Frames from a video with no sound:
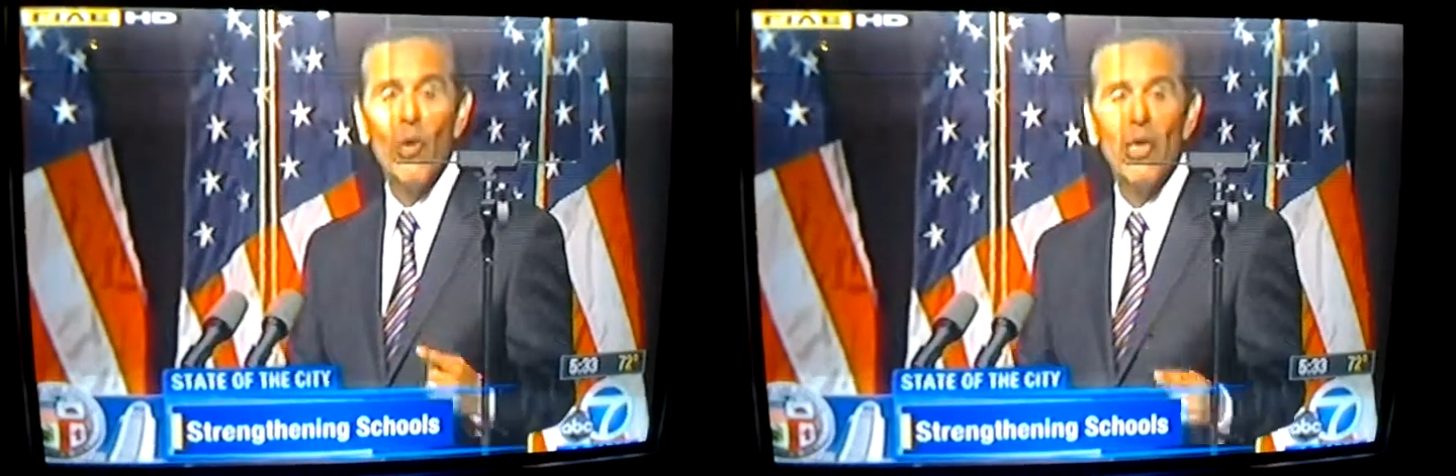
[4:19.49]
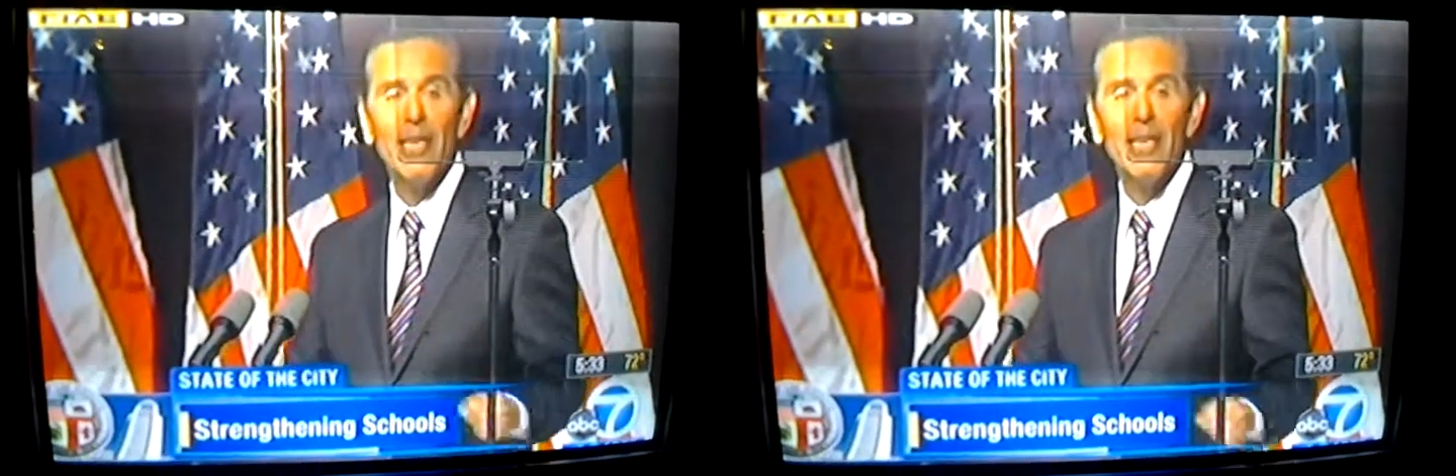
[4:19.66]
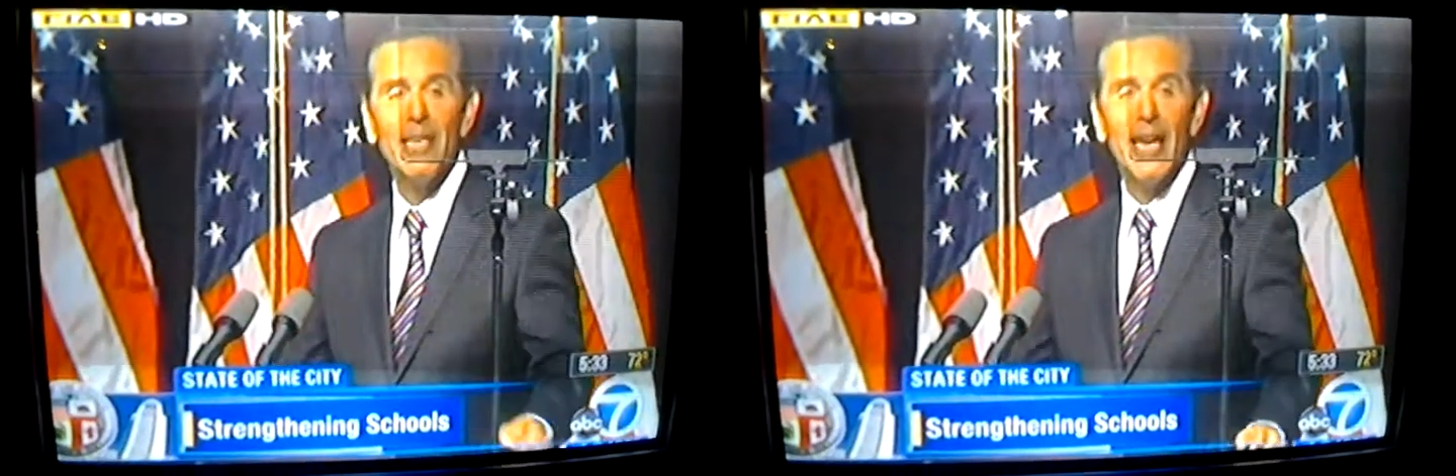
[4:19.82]

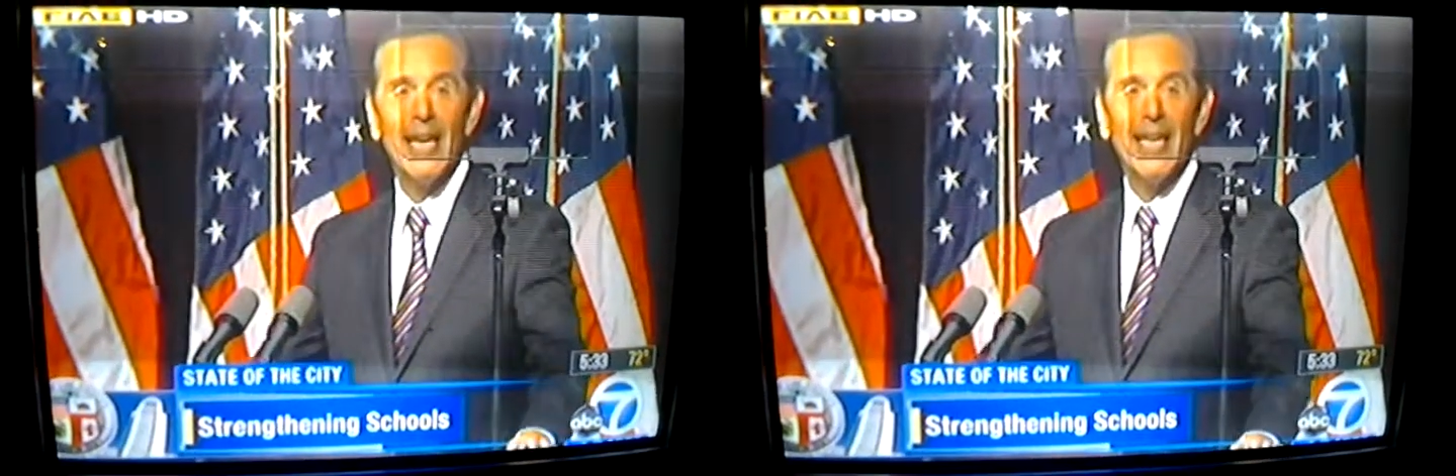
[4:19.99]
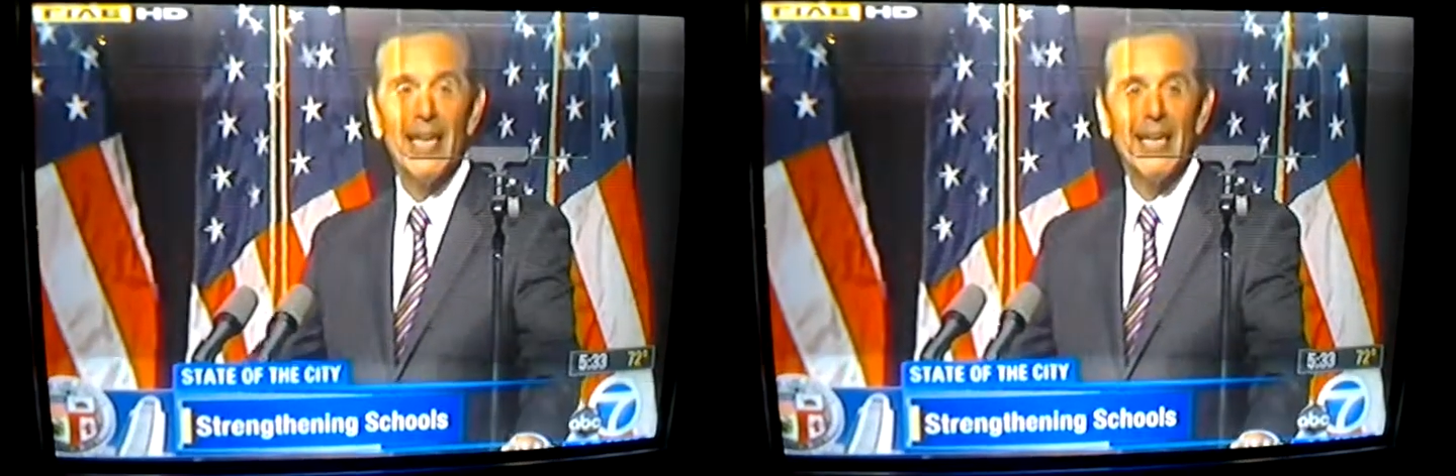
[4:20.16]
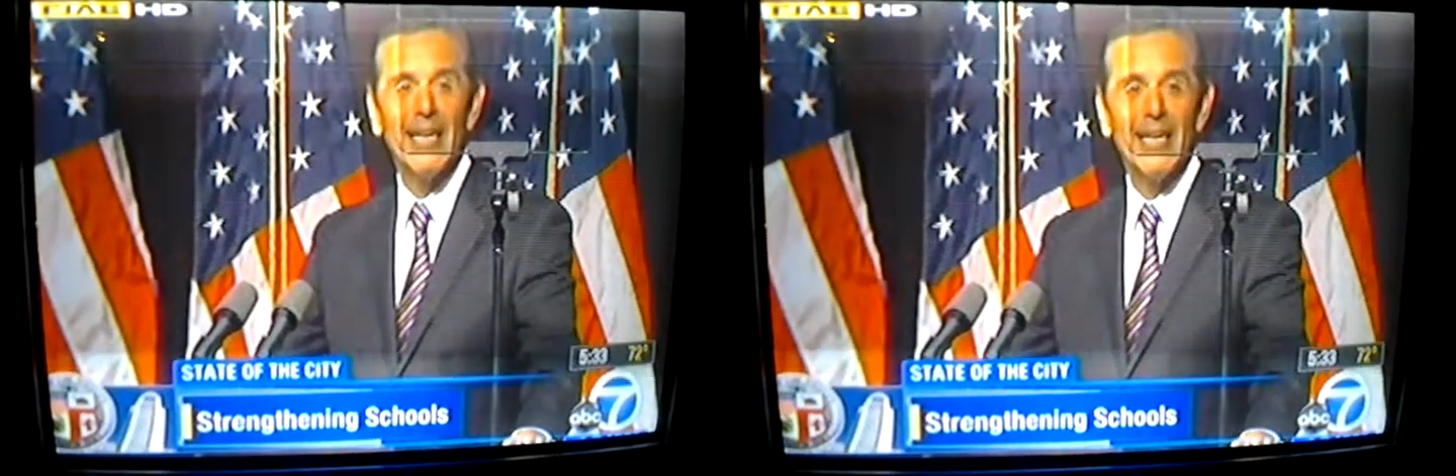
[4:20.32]
to 1 in
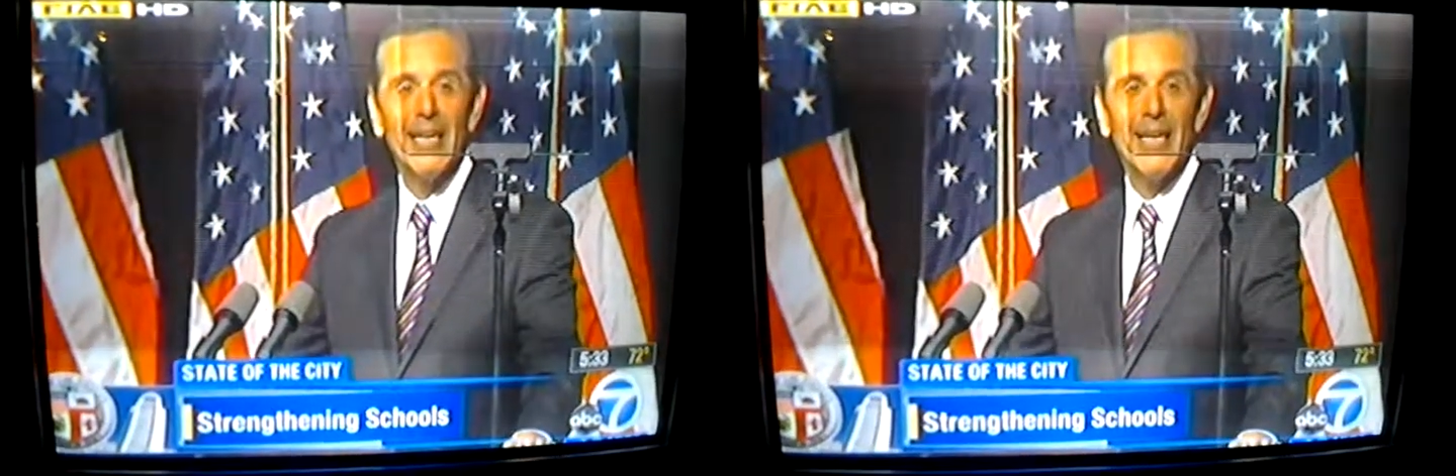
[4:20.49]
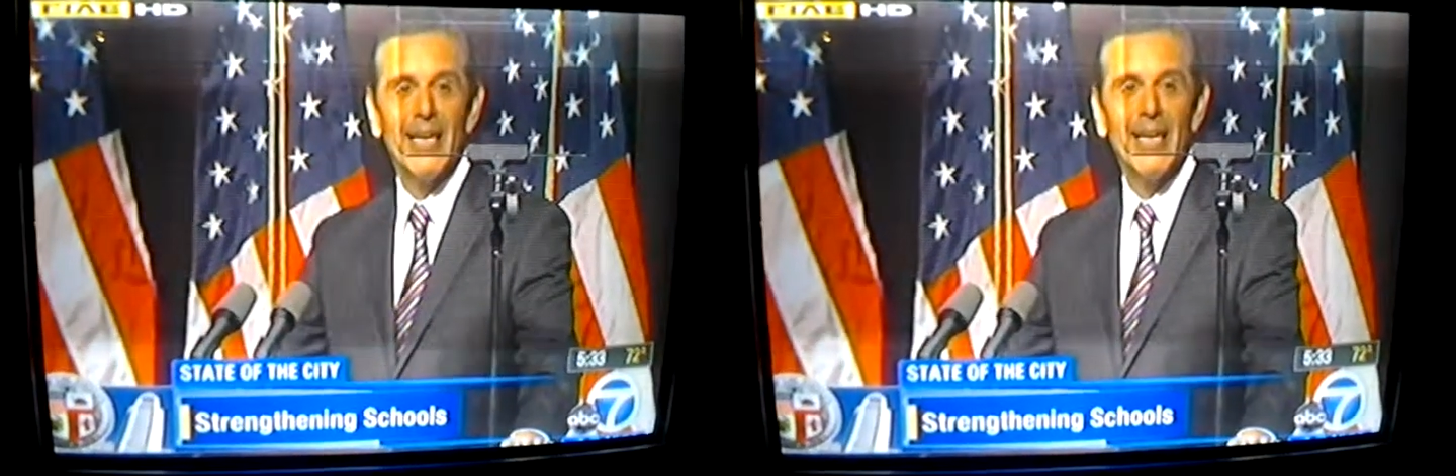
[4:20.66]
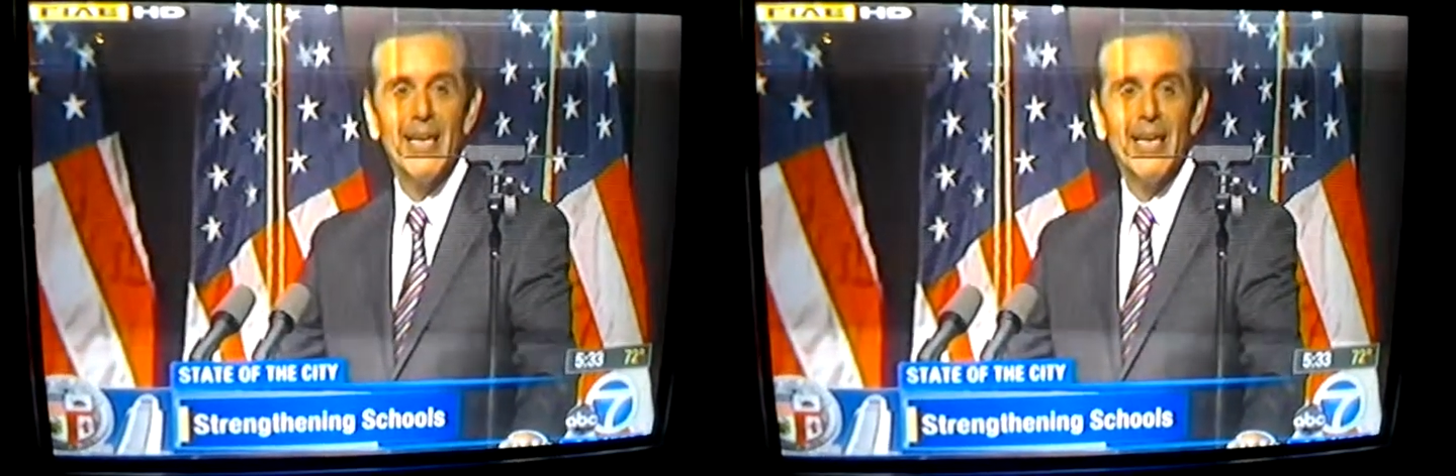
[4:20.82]
10.
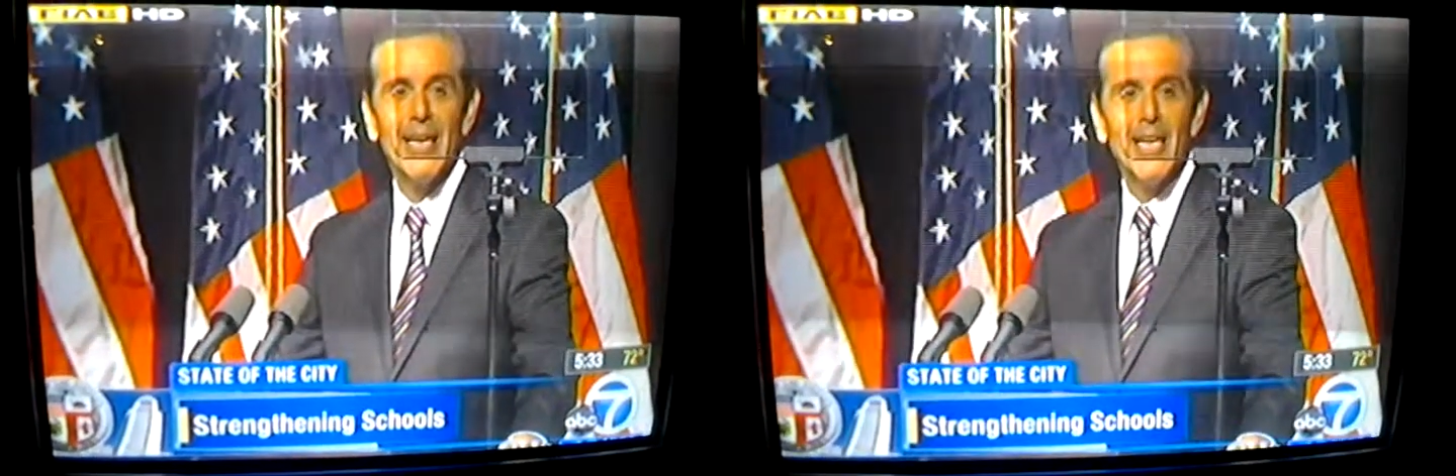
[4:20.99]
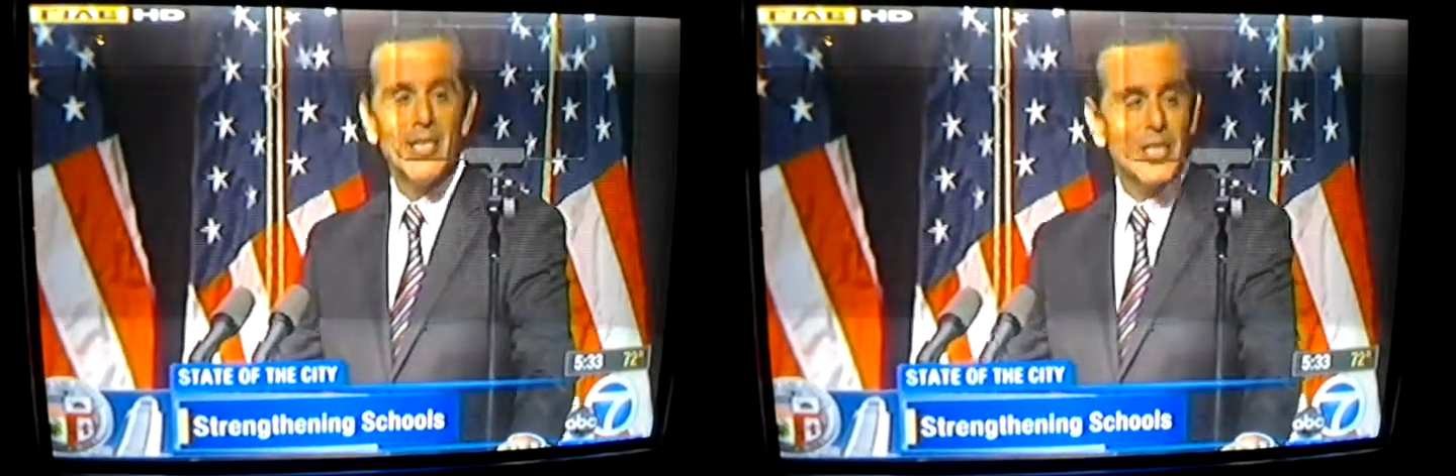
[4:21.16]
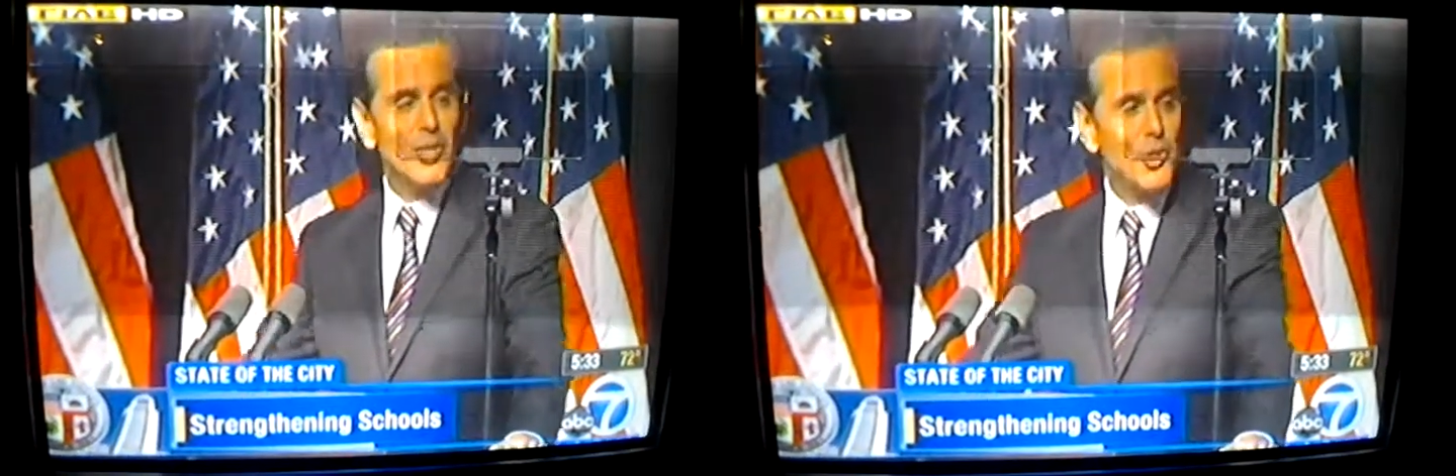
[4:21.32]

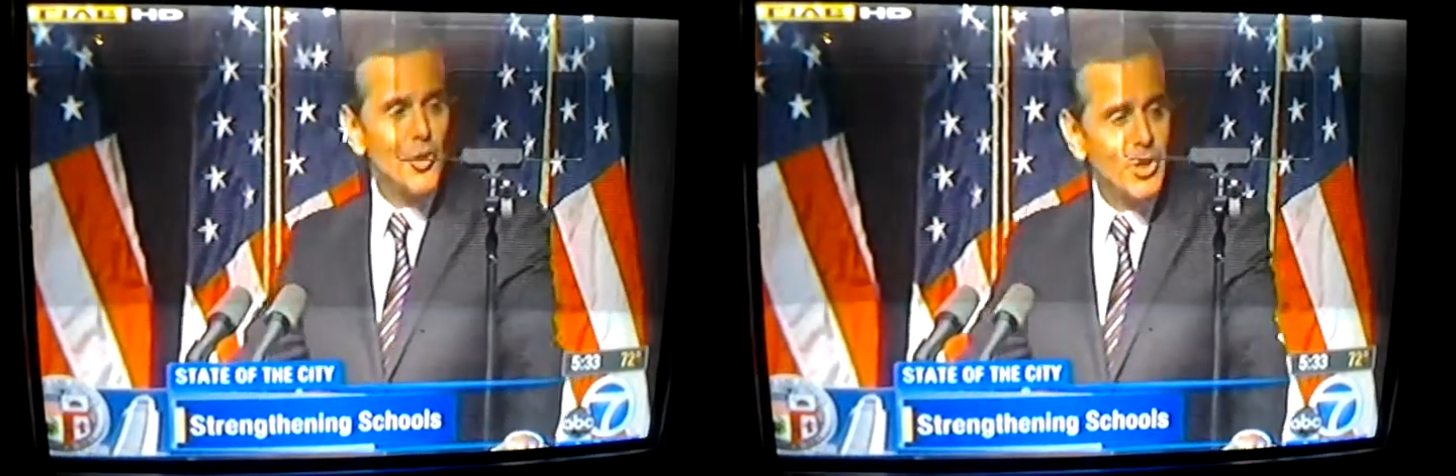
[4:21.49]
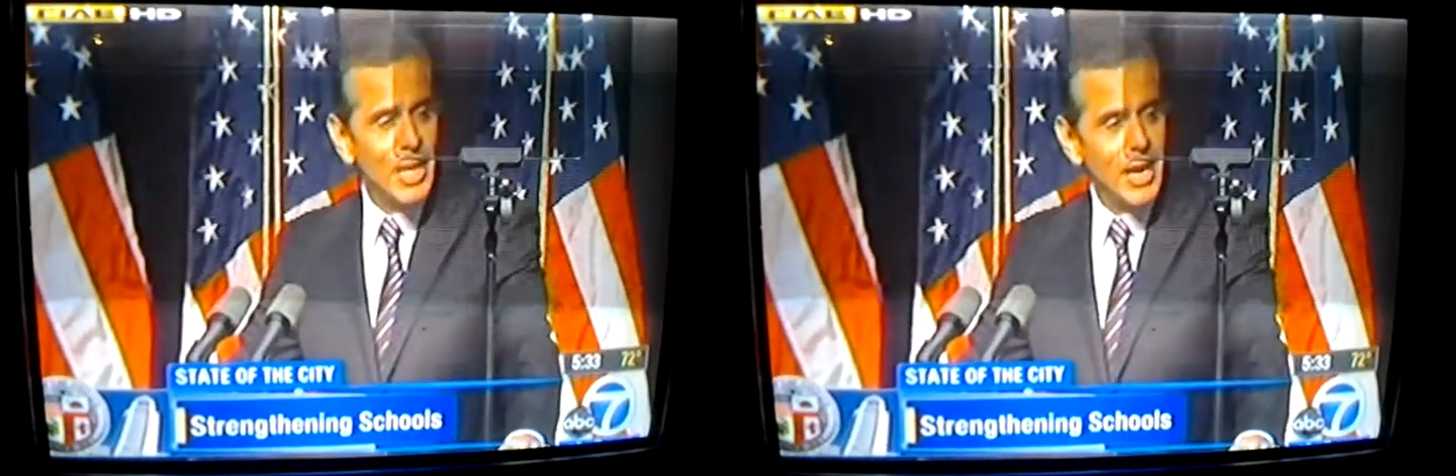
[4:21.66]
Since